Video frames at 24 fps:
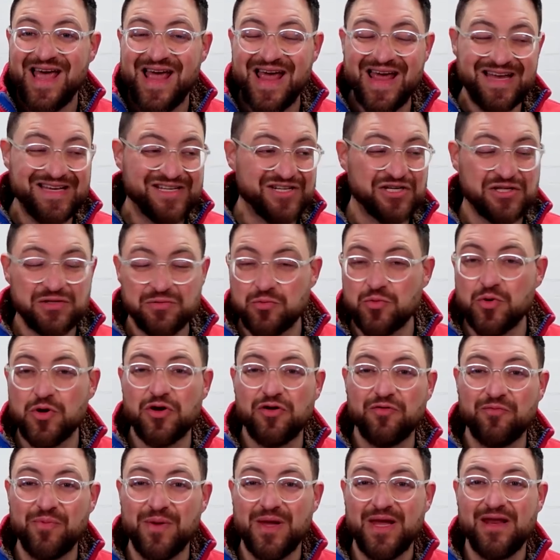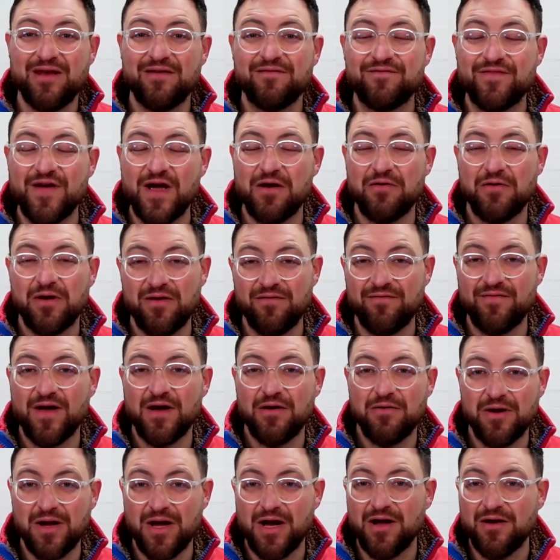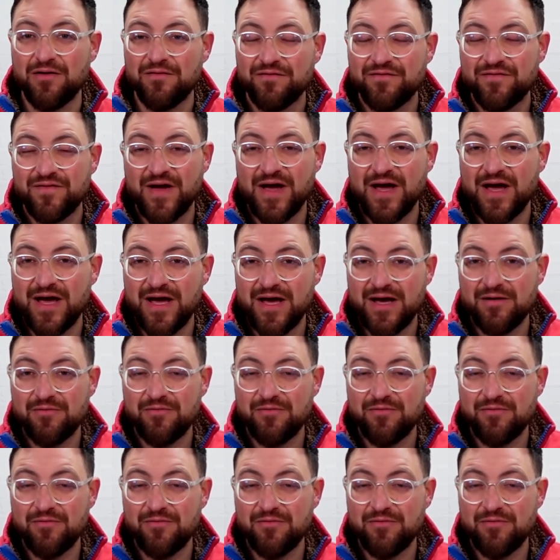It just would have been very, very unfair.